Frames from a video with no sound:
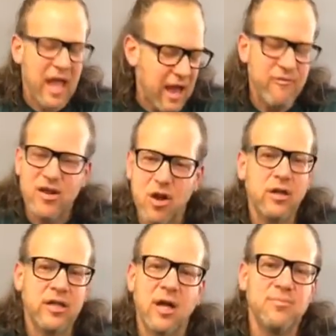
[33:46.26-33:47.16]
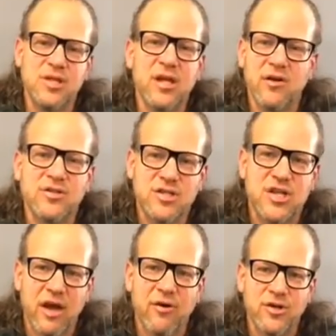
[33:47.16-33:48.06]
Every dog that comes in here is a
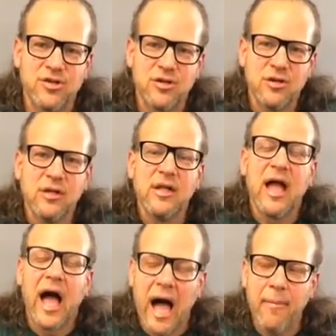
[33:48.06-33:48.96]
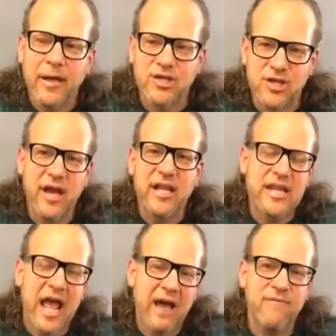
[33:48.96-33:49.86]
challenge. I'm excited
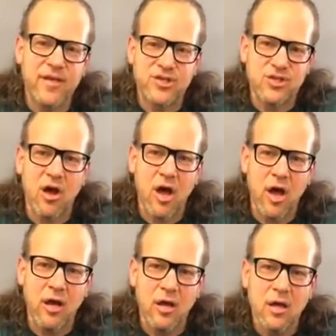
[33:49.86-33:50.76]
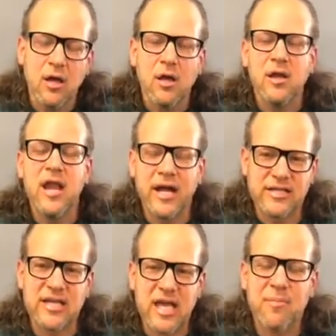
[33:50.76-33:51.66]
to have this dog, not
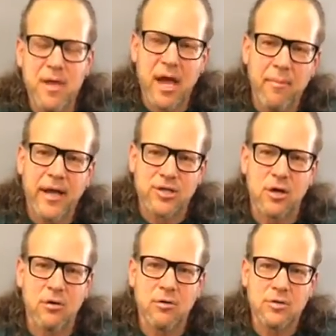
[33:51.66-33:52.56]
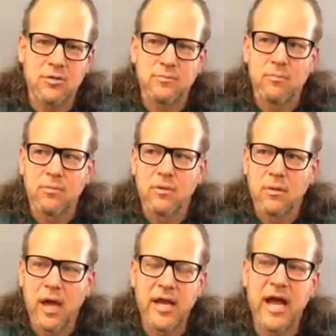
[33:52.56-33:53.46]
to keep me on my toes
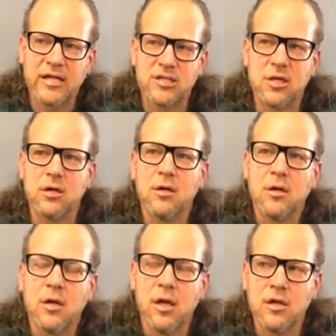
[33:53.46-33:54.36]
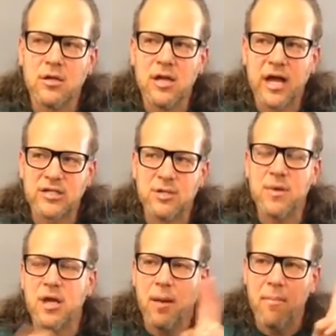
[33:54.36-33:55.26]
and not to not to
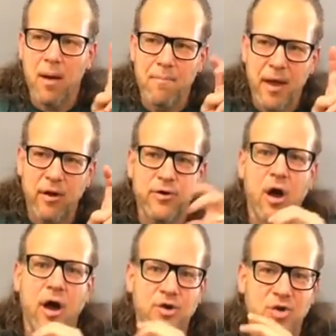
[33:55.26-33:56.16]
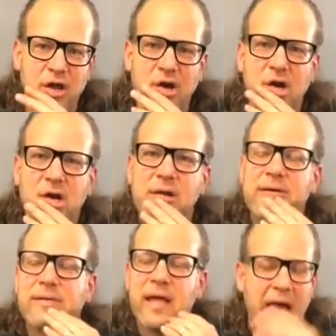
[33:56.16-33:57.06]
become a better dog trainer.
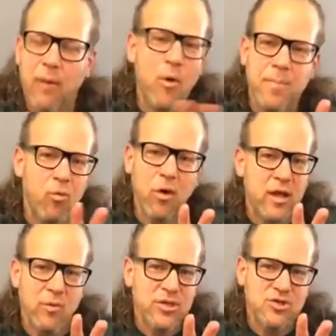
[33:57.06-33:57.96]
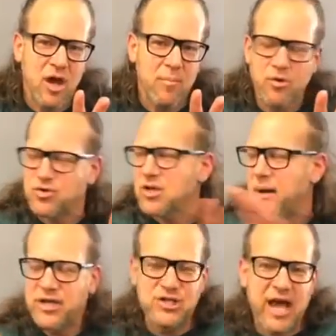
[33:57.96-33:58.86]
I won't be working with this dog mostly.
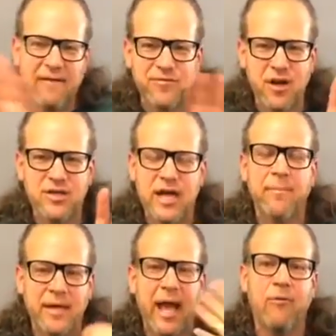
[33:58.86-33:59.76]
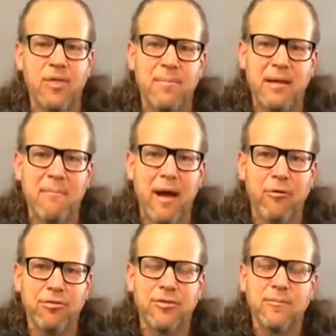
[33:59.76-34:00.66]
My staff does. I'm the guy with the big
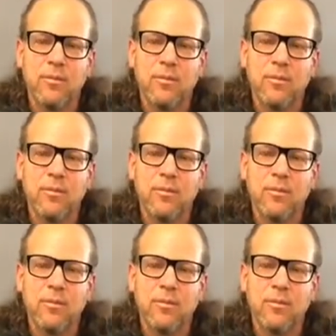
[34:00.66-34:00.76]
mouth.